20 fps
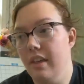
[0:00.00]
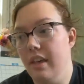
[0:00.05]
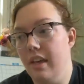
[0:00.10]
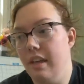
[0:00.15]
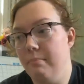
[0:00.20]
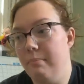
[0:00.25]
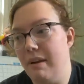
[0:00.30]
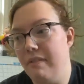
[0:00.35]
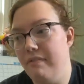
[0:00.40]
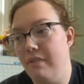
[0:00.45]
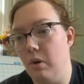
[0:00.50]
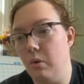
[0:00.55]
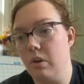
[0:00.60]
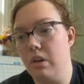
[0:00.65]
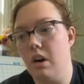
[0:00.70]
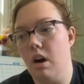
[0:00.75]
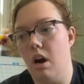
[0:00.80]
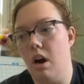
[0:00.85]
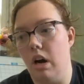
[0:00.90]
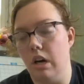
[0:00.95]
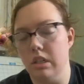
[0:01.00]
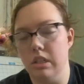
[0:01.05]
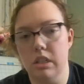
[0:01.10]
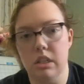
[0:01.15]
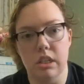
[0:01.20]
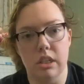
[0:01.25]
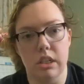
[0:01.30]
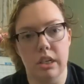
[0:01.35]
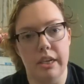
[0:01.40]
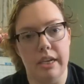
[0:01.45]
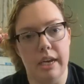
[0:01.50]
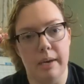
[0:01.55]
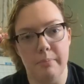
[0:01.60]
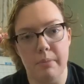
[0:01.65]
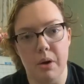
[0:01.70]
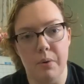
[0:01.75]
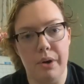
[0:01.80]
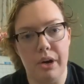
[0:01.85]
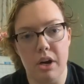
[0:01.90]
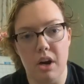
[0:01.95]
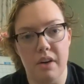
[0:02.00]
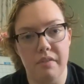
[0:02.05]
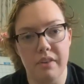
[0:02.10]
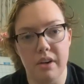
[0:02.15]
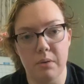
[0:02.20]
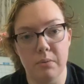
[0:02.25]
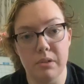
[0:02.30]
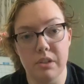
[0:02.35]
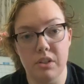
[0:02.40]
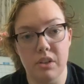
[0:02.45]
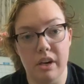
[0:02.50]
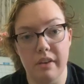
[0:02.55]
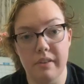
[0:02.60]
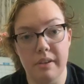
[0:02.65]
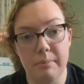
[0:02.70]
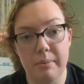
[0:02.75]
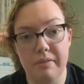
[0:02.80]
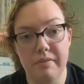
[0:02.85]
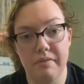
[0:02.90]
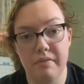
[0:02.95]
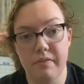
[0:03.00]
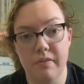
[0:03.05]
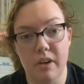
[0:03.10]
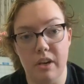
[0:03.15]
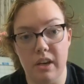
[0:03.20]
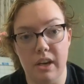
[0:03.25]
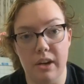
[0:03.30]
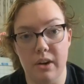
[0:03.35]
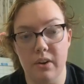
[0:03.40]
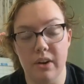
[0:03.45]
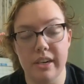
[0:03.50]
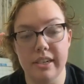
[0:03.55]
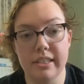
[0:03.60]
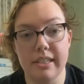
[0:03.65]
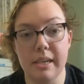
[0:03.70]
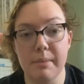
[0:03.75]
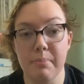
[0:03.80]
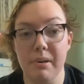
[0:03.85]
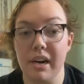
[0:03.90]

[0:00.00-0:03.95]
that my phone constantly kept going off and it was driving me fucking crazy.